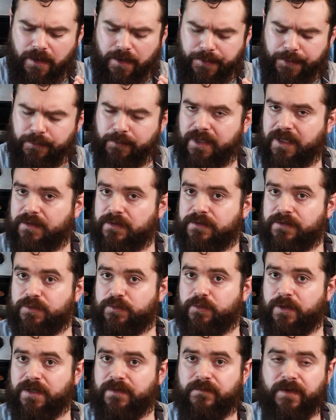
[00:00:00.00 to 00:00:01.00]
a
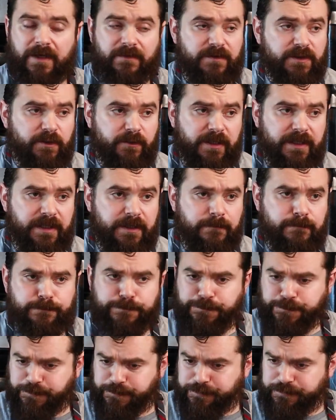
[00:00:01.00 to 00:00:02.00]
325 degree
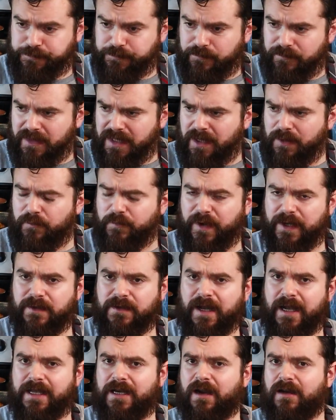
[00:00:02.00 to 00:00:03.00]

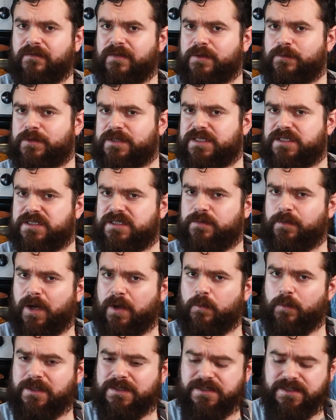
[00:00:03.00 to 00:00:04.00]
Fahrenheit oven, which is
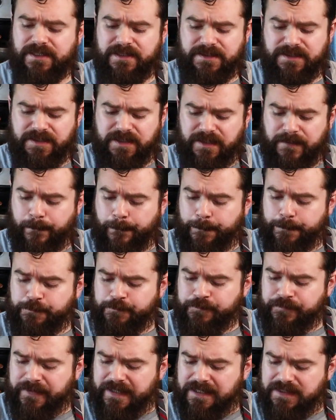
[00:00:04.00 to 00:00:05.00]
about 160
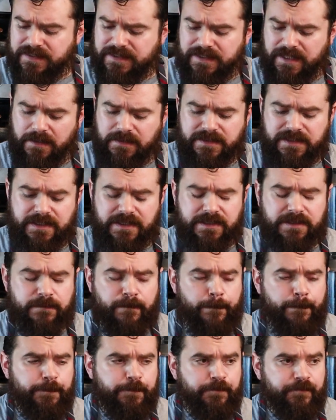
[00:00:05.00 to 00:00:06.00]
Celsius.
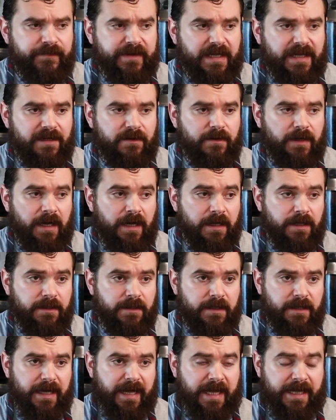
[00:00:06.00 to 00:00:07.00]

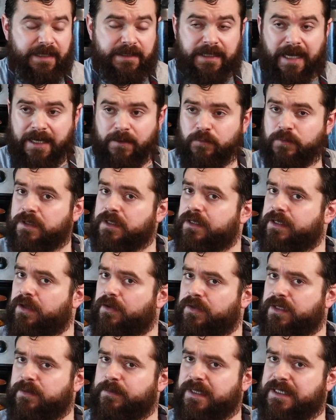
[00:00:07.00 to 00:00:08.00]
Uh, and I really
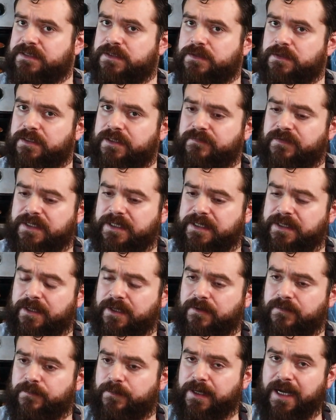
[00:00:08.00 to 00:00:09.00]
only meant to leave it in
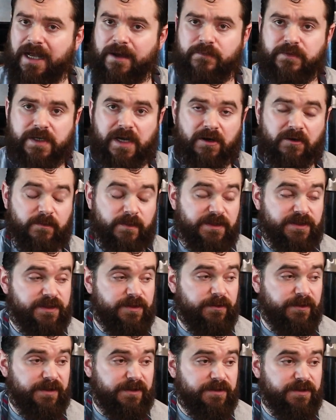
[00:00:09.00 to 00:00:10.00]
there for half an hour, but
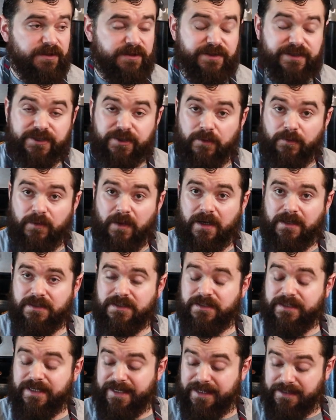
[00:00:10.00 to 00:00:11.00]
shooting took so long
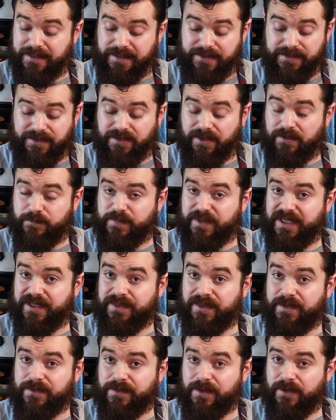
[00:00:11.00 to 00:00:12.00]
today, it ended up
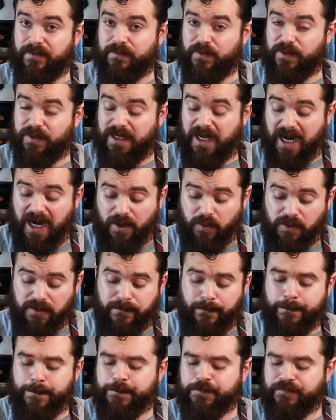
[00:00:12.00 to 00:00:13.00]
being in there for an
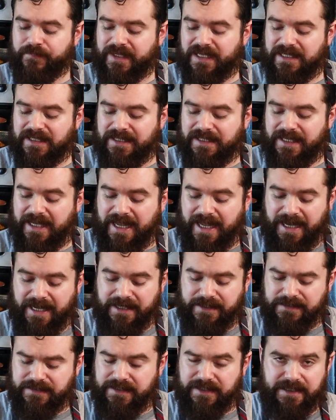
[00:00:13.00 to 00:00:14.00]
hour
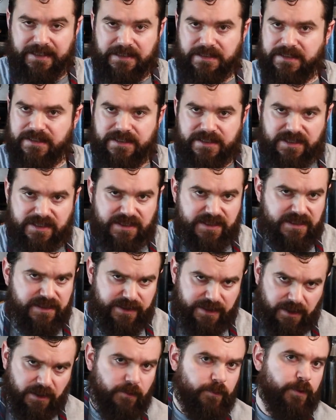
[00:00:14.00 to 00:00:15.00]
and it's
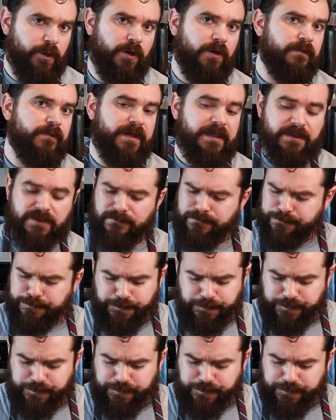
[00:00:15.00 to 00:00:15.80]
still perfect.